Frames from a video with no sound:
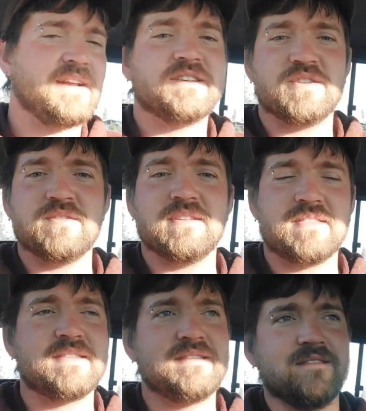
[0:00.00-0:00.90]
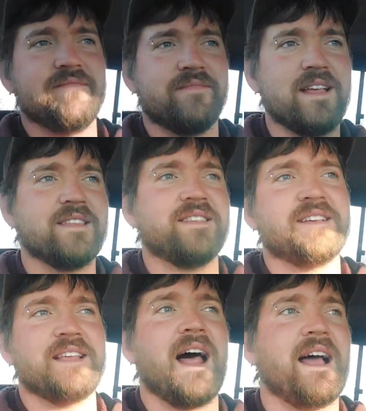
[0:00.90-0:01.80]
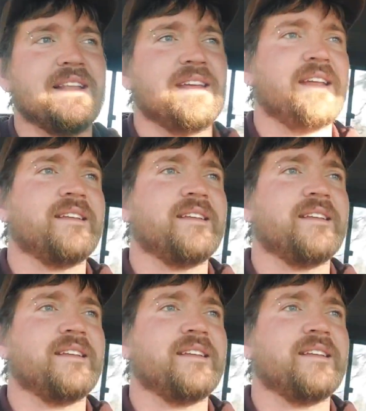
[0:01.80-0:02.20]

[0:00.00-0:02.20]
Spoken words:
So that's things that I did.